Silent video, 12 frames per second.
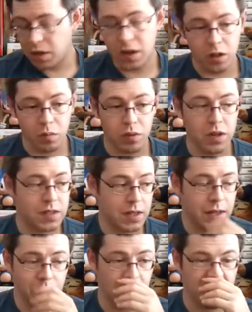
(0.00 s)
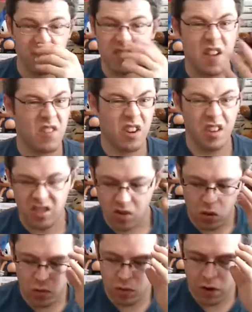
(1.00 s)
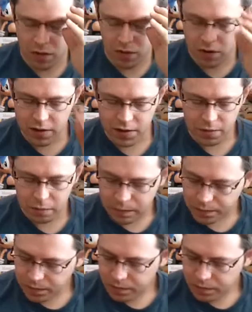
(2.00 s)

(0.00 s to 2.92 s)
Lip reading: picked up recently or just never kind of shown for whatever reason.